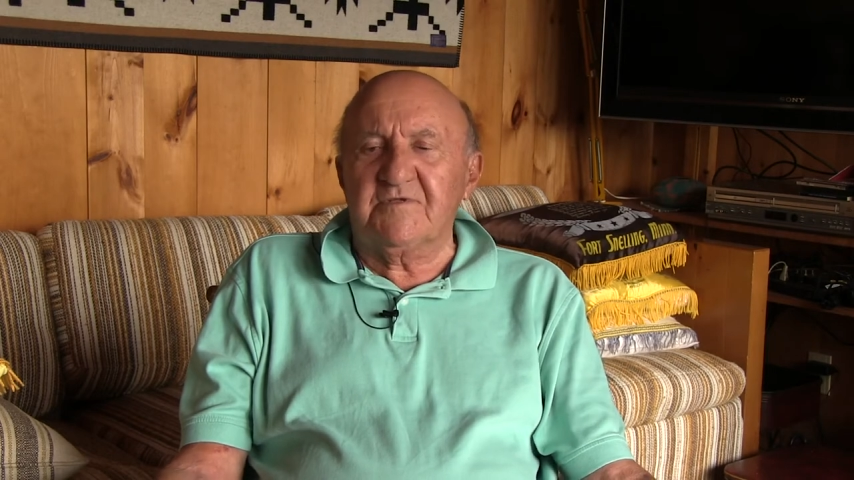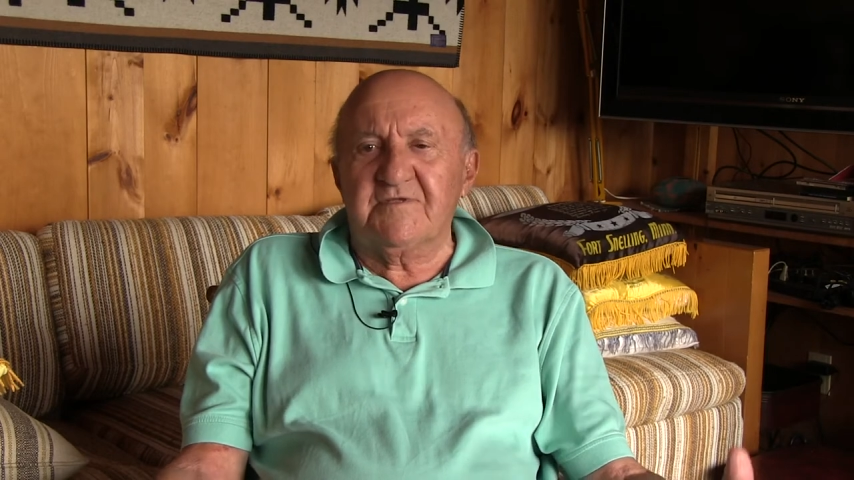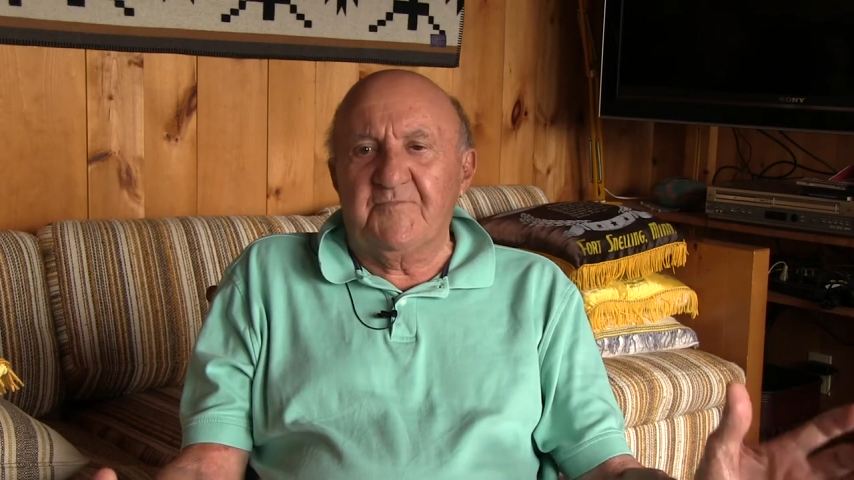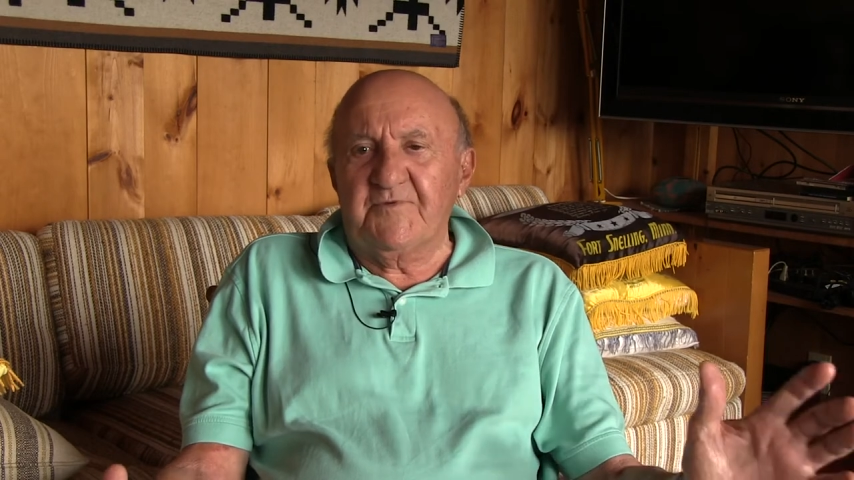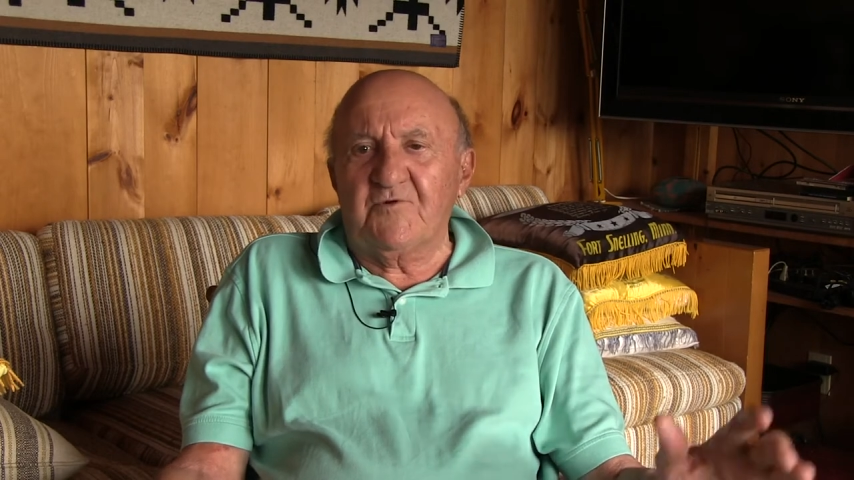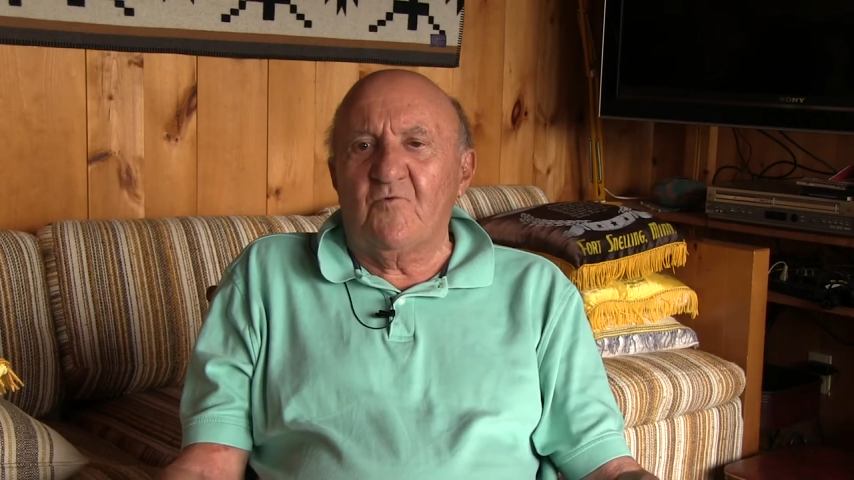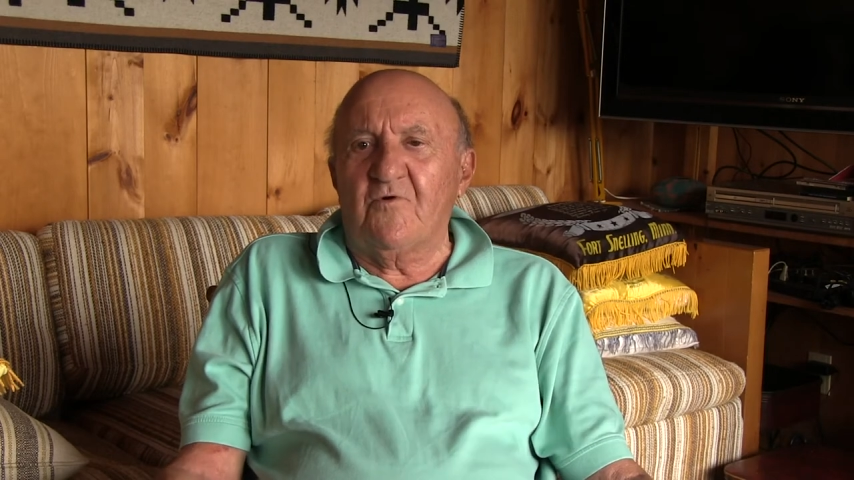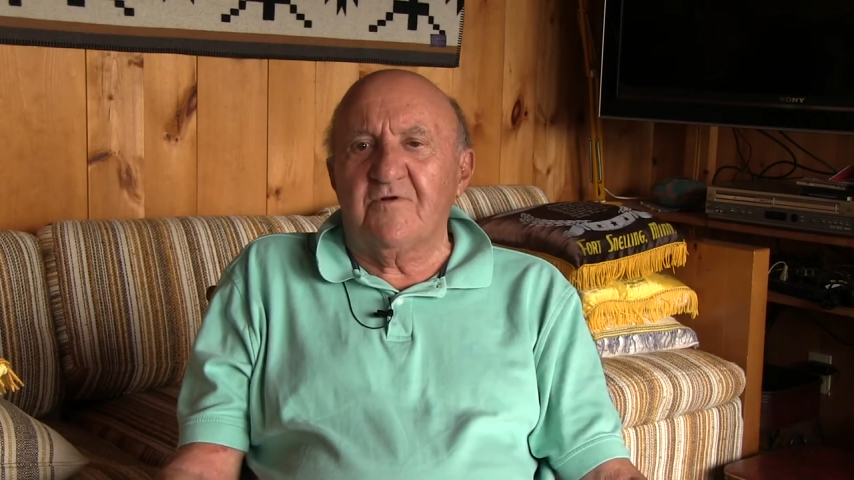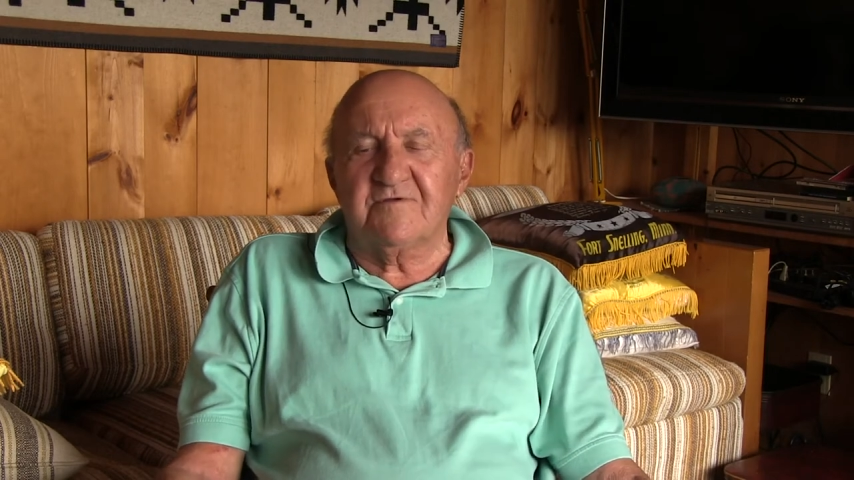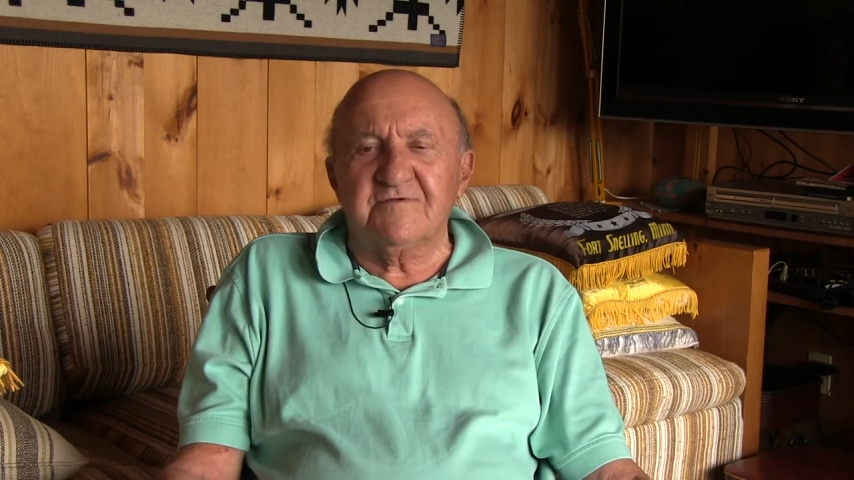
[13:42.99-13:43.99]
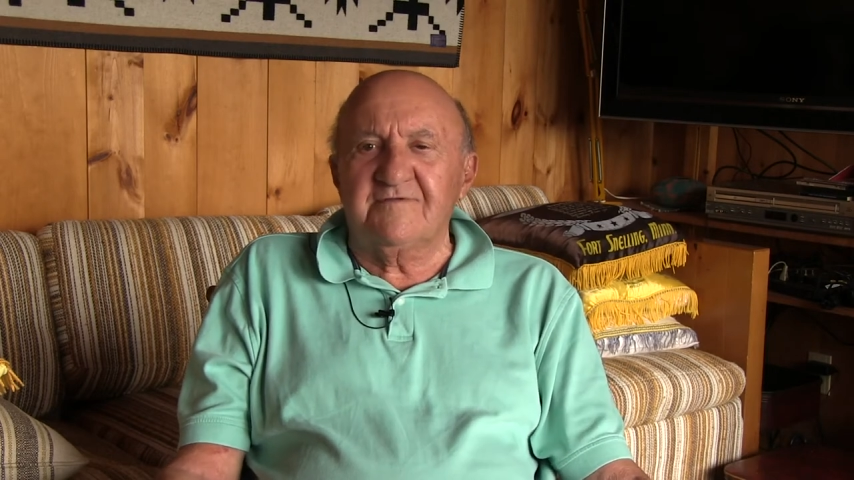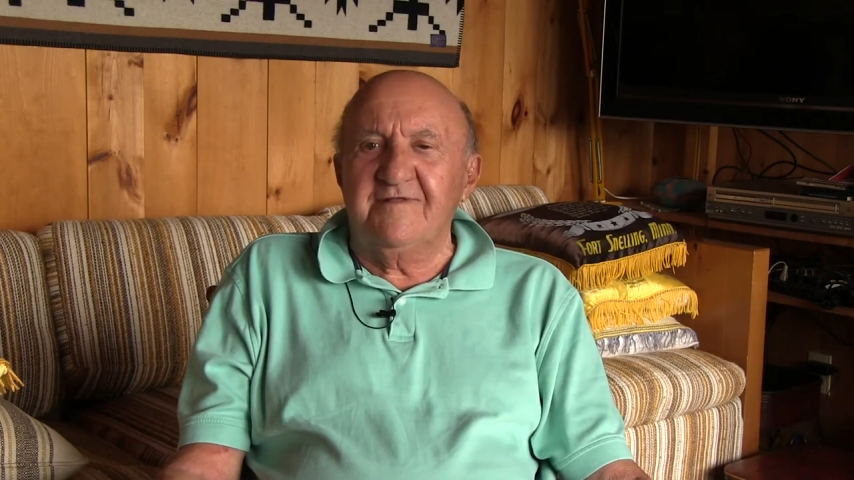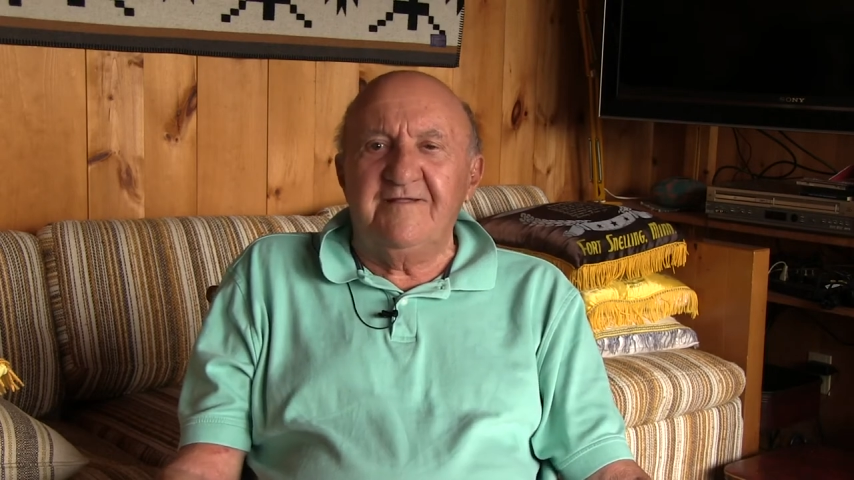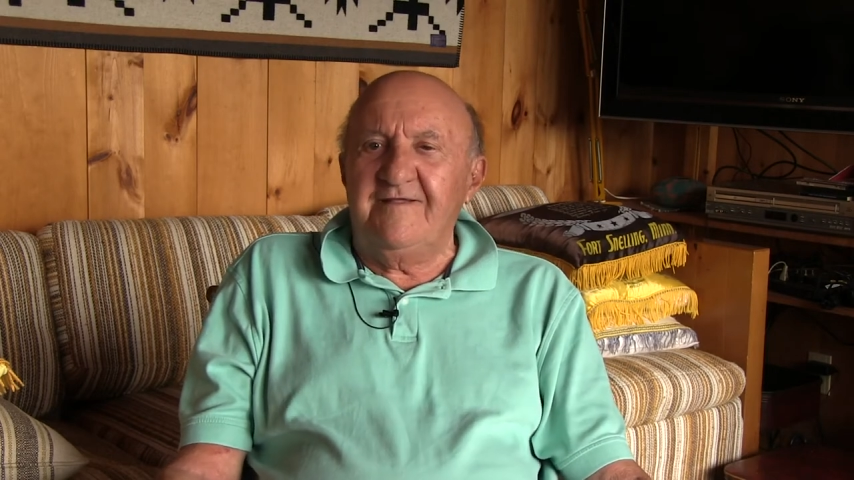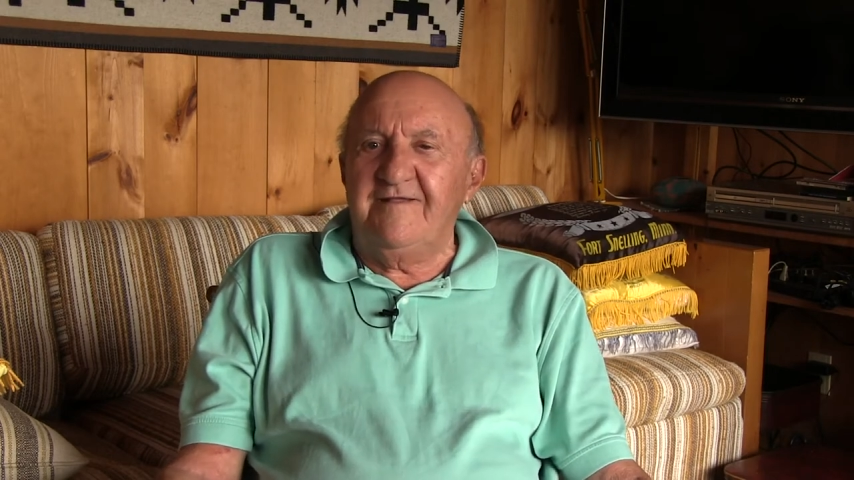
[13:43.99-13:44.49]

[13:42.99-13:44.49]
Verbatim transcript: us up in quarters and